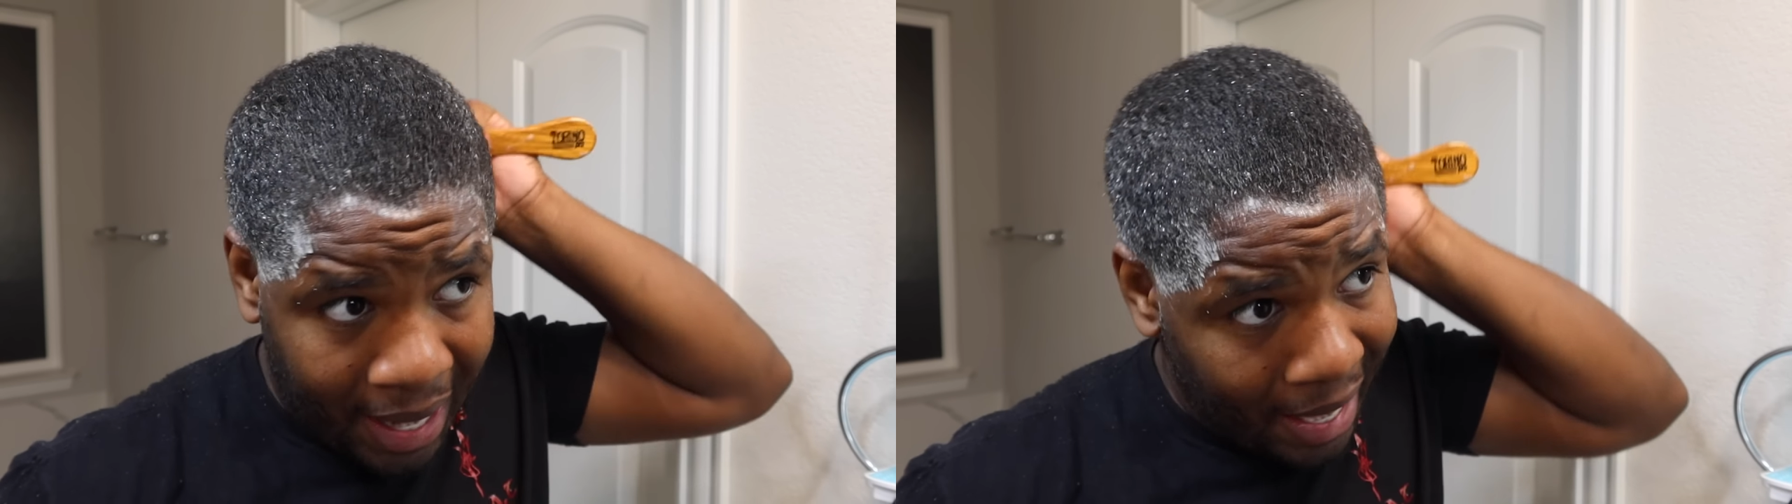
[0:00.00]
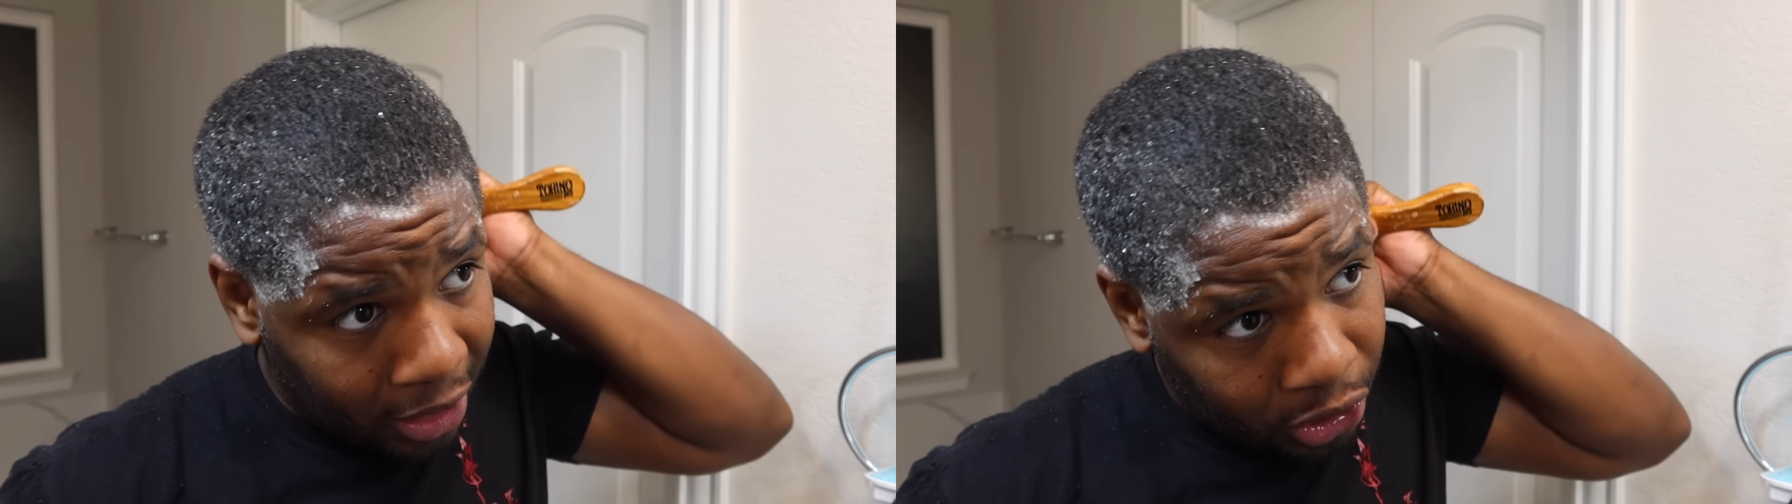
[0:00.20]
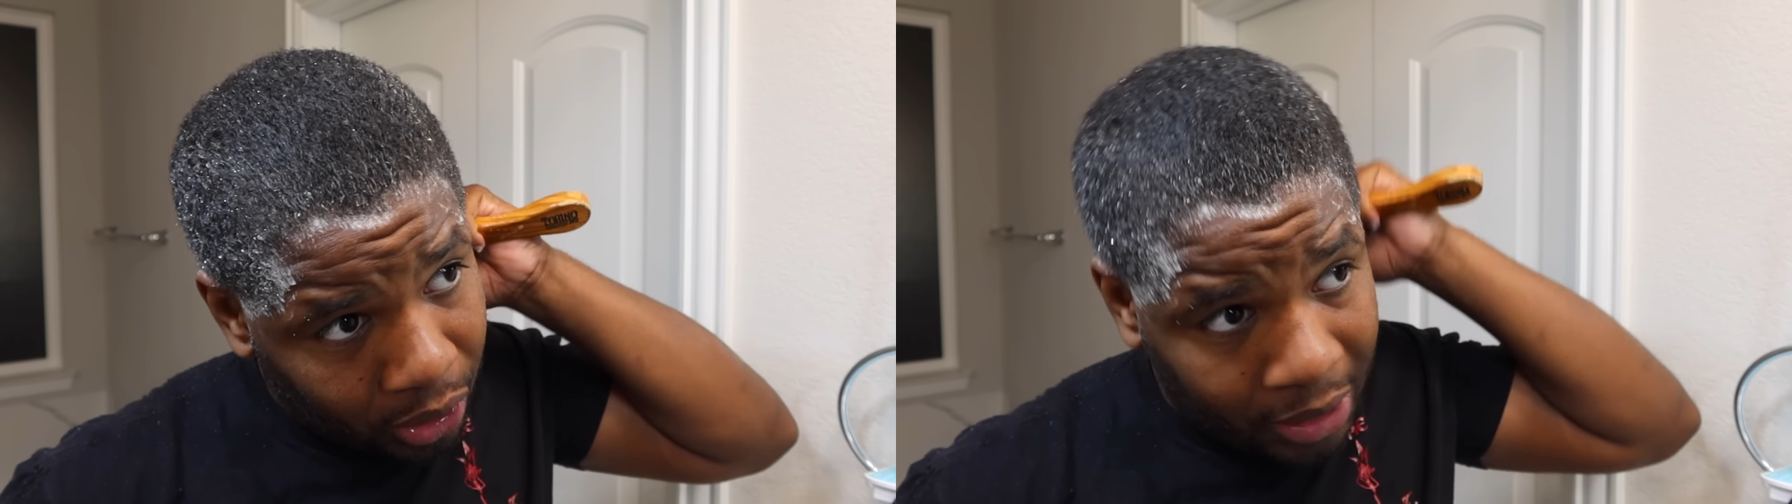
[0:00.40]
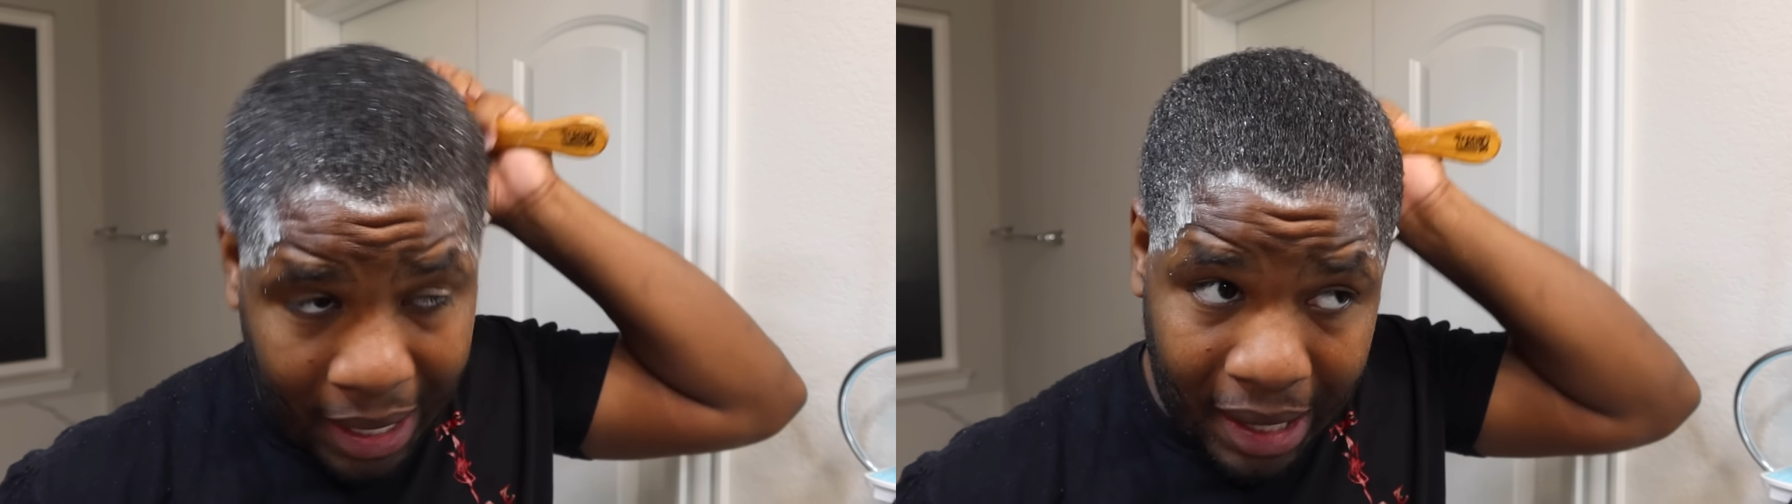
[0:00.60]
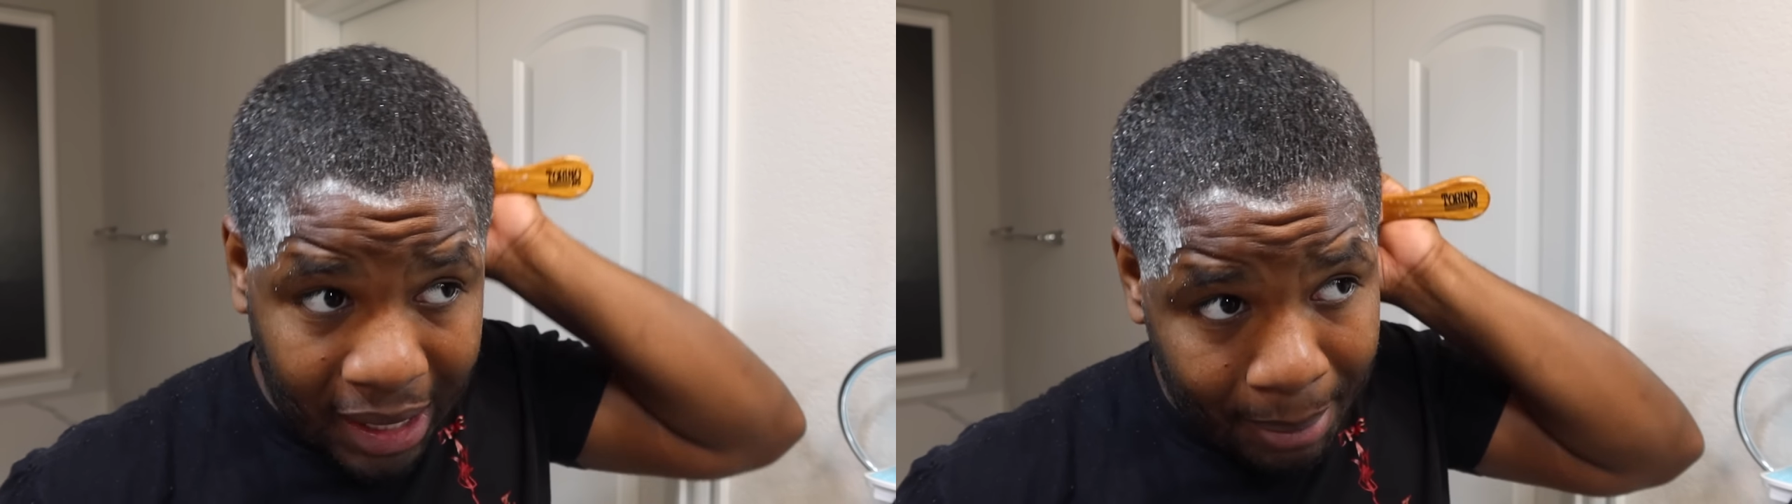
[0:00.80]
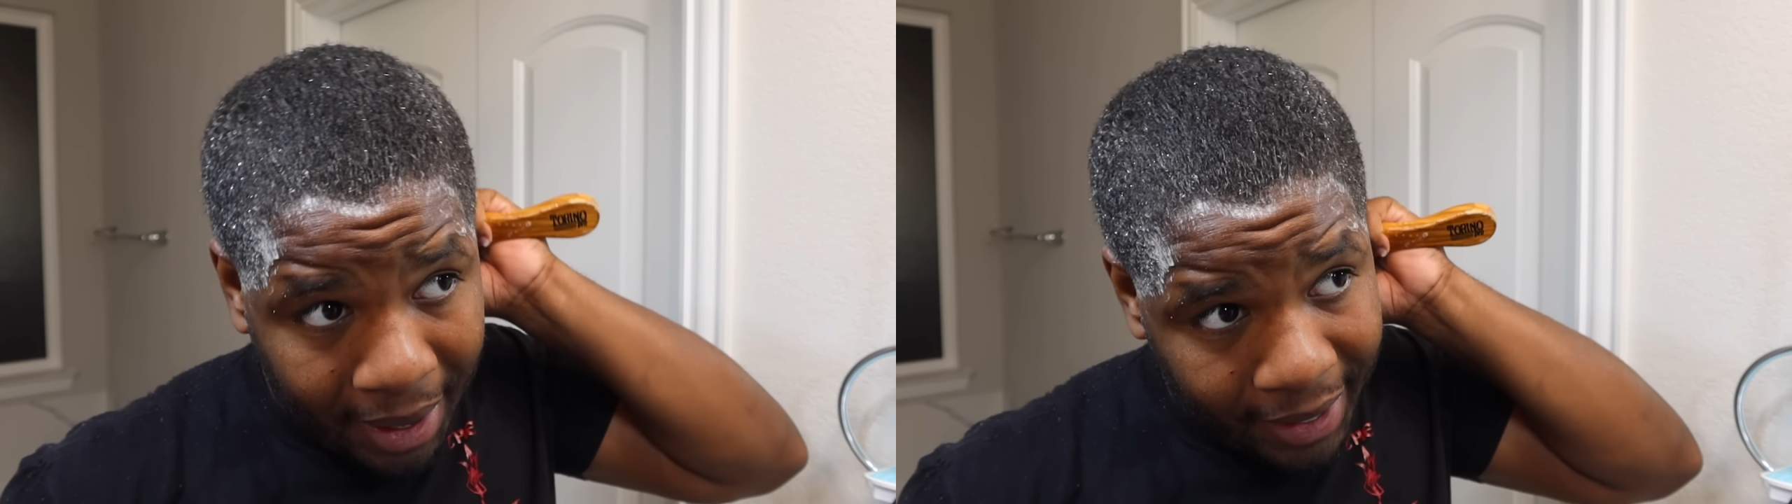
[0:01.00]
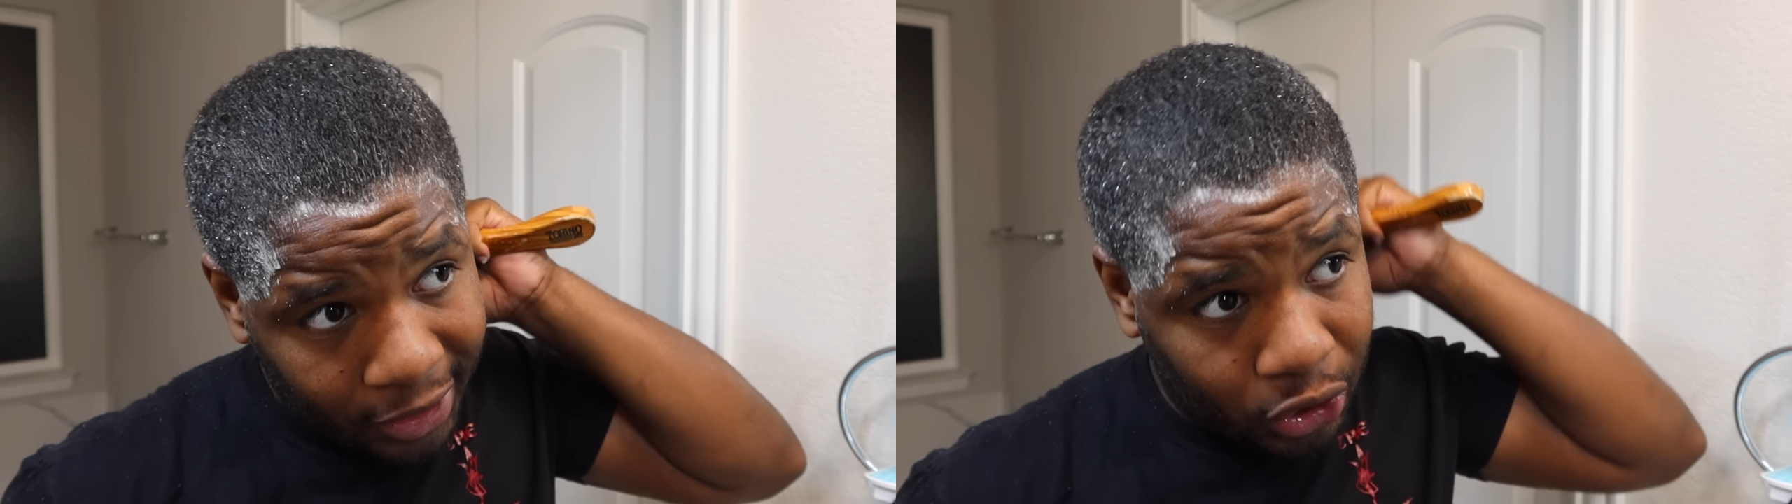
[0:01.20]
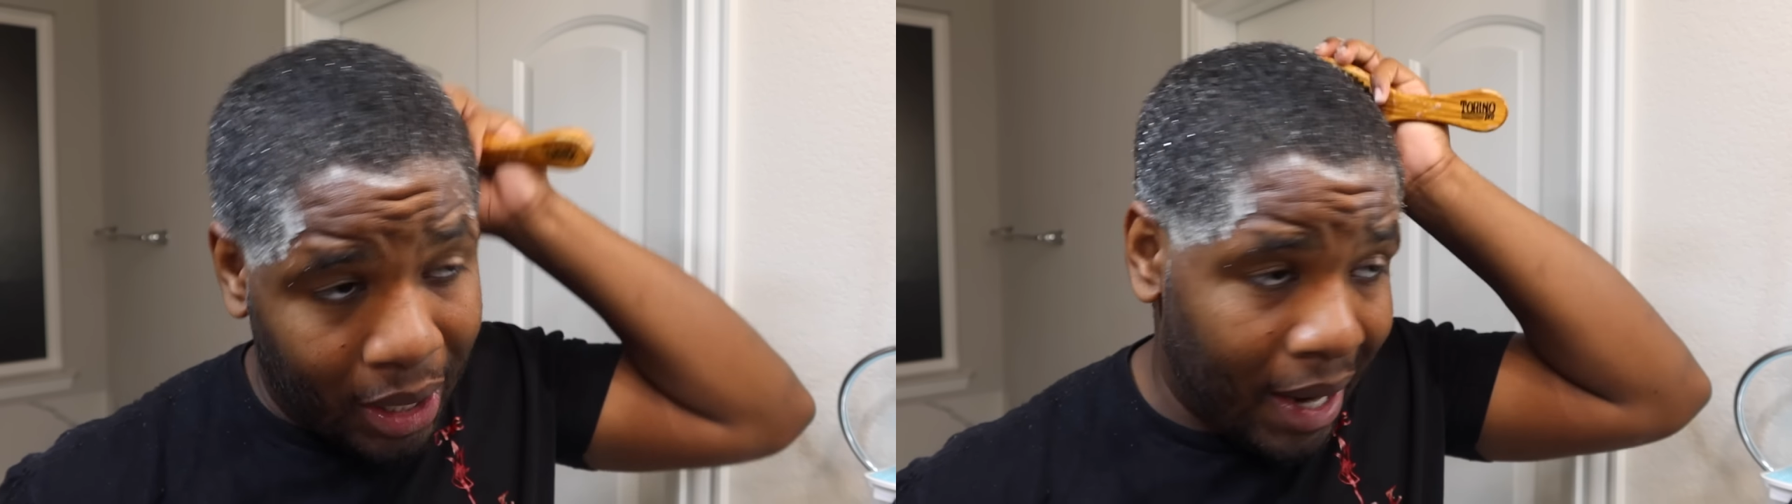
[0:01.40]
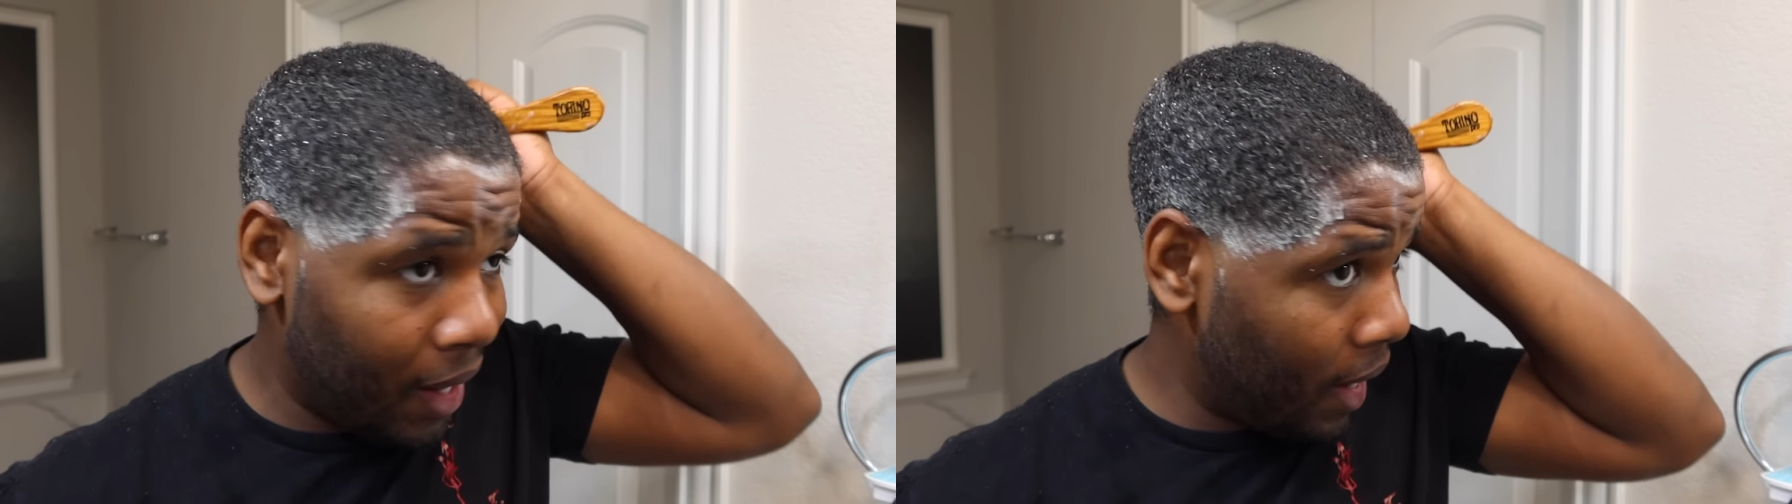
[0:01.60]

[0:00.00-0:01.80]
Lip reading: I'll let my hair dry.